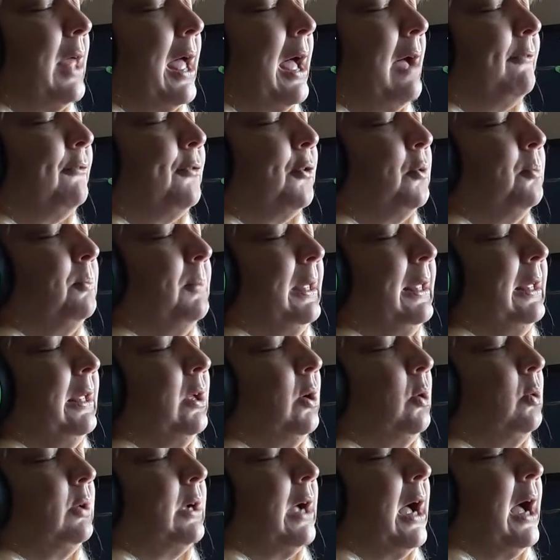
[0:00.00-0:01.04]
thou for me,
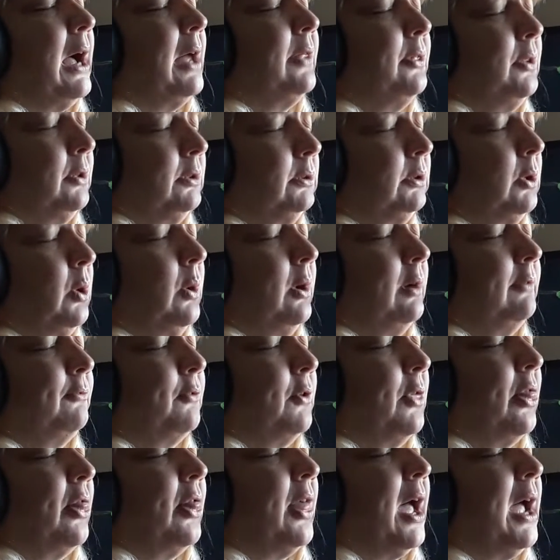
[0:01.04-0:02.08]
O God the Lord,
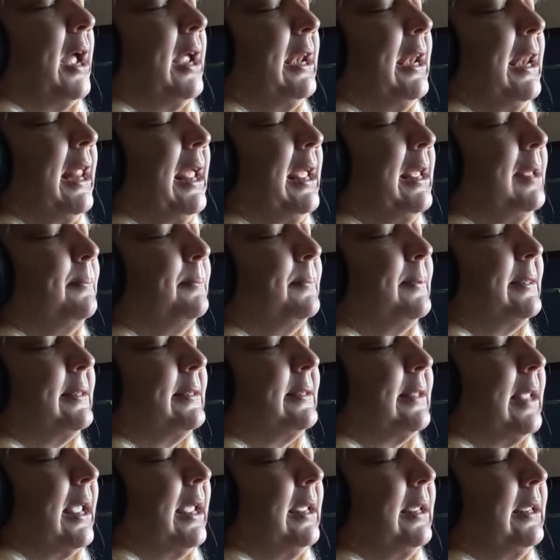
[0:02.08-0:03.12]
for thy name's
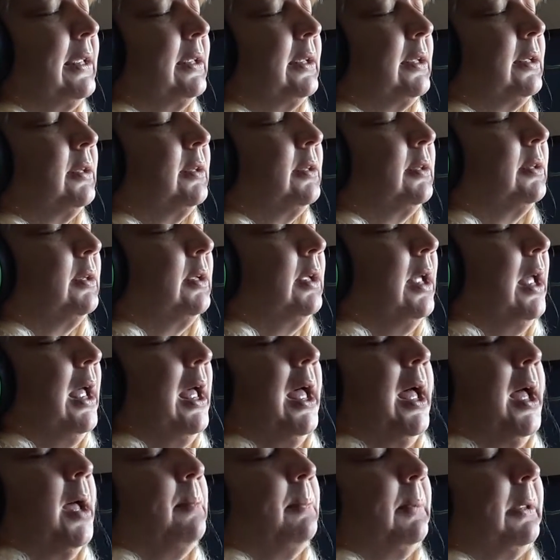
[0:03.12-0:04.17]
sake.
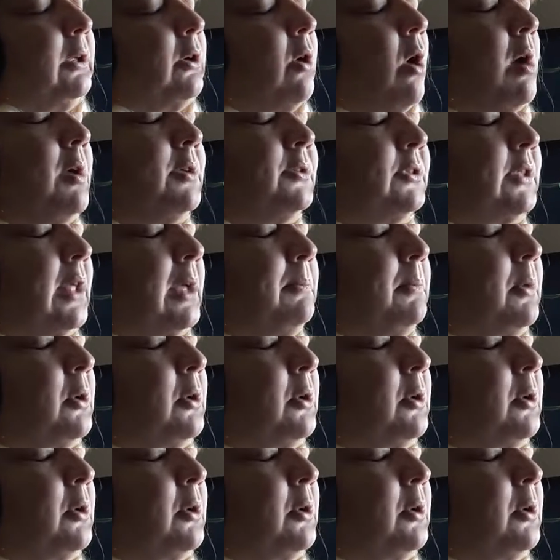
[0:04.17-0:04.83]
Because thy